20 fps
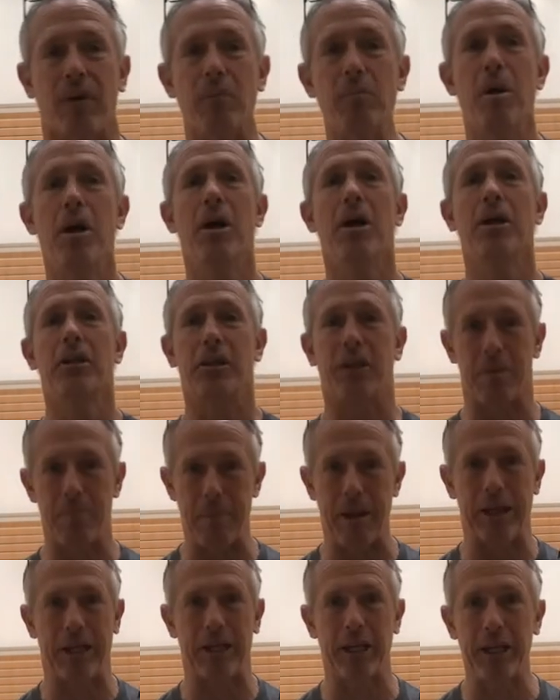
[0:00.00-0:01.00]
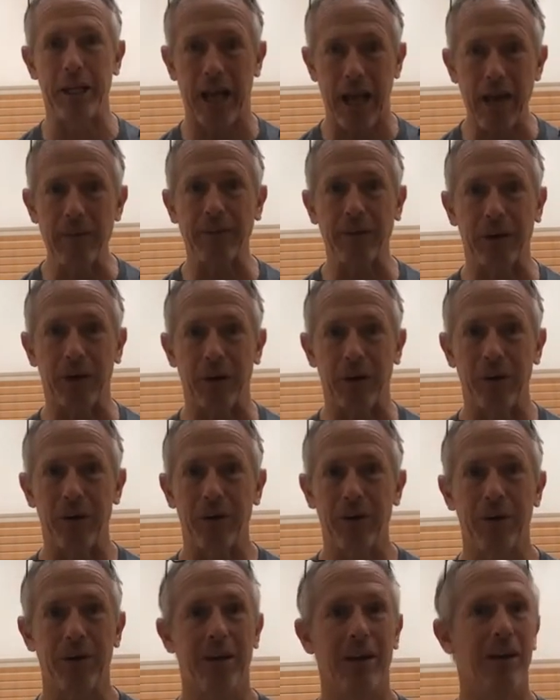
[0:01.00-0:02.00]
them to make it heavier.
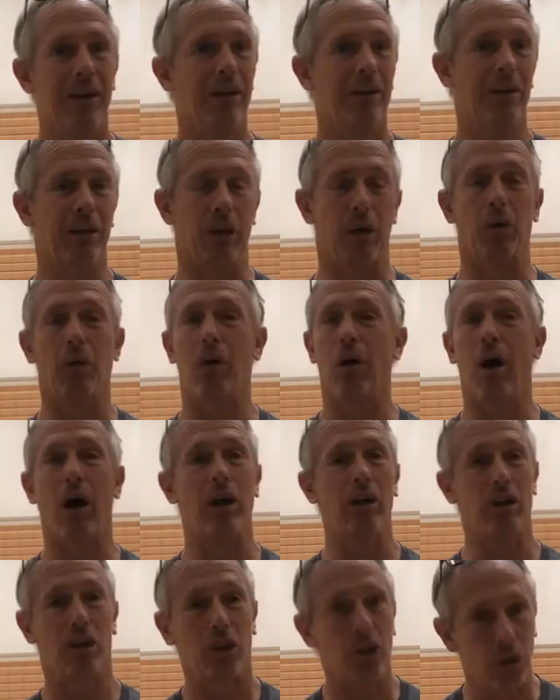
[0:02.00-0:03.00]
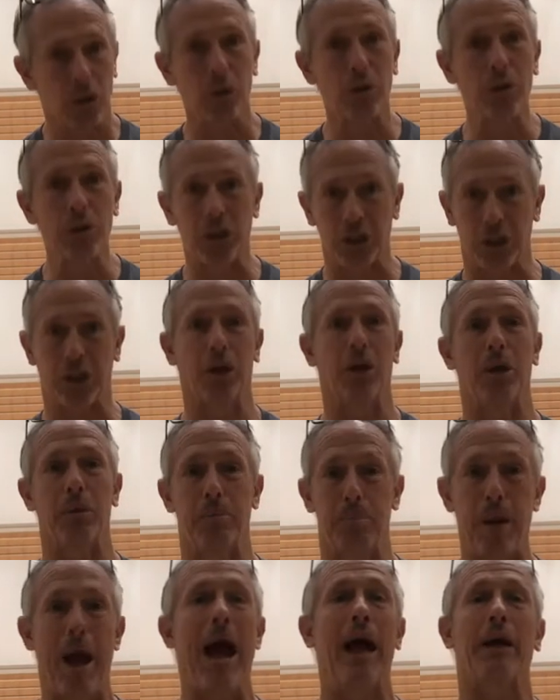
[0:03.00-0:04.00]
You know, students carry
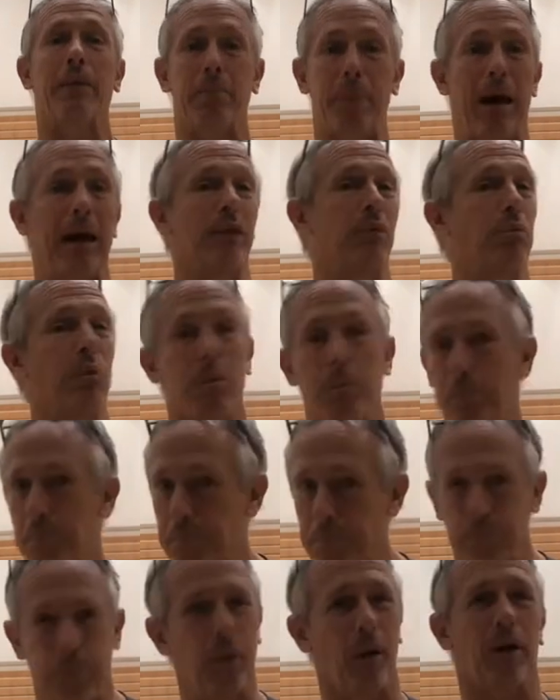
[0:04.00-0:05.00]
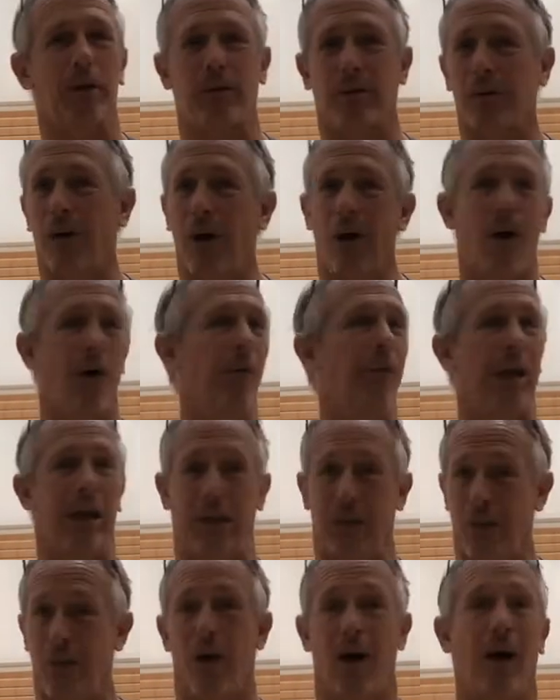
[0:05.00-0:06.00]
backpacks with books all day
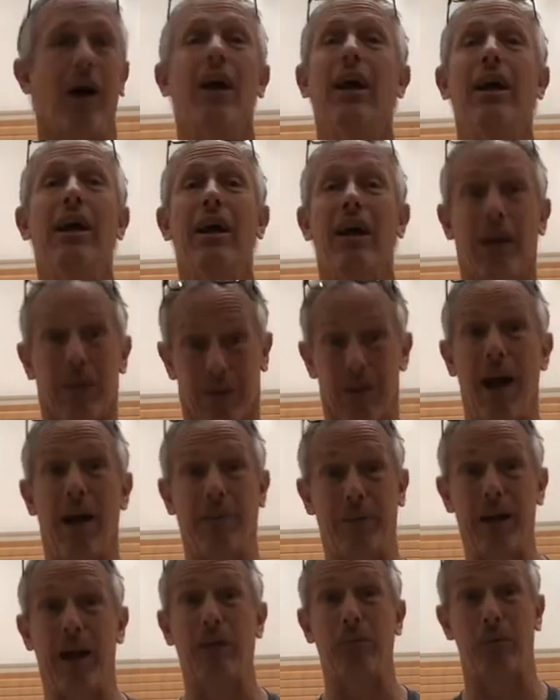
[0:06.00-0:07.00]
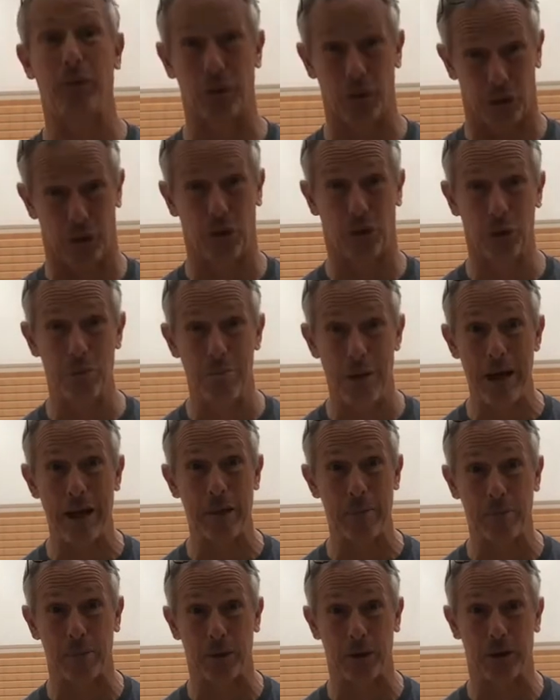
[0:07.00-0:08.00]
long. A lot of times there's too
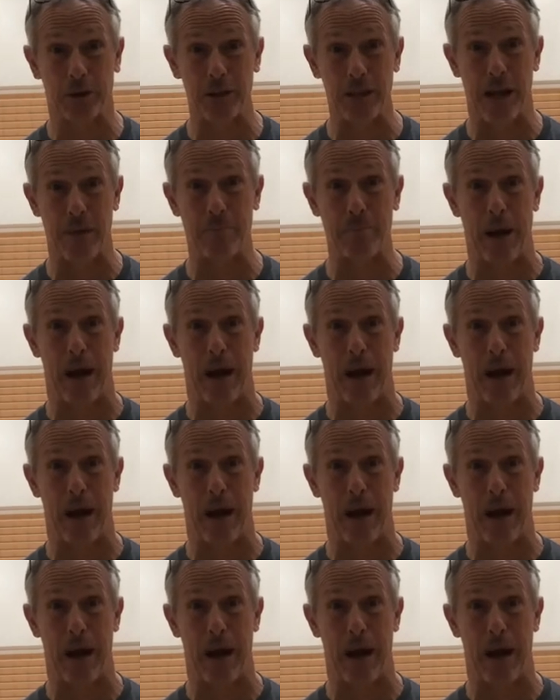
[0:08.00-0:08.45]
many books in that